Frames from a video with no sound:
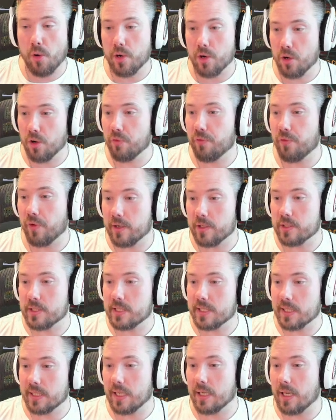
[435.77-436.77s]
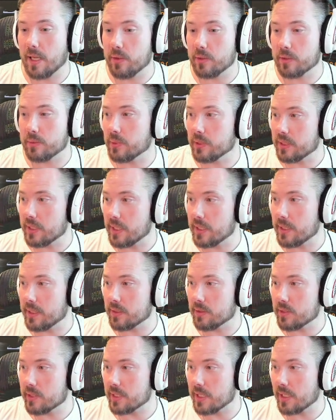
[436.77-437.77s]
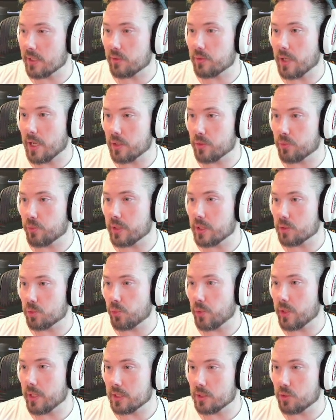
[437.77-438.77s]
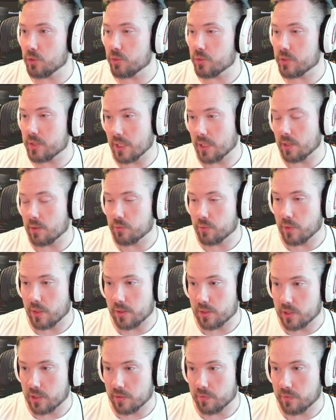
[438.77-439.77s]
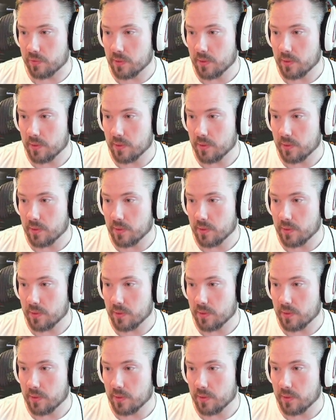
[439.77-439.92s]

earth are you still allowing Montana to sail around with a 22-second rudder shift?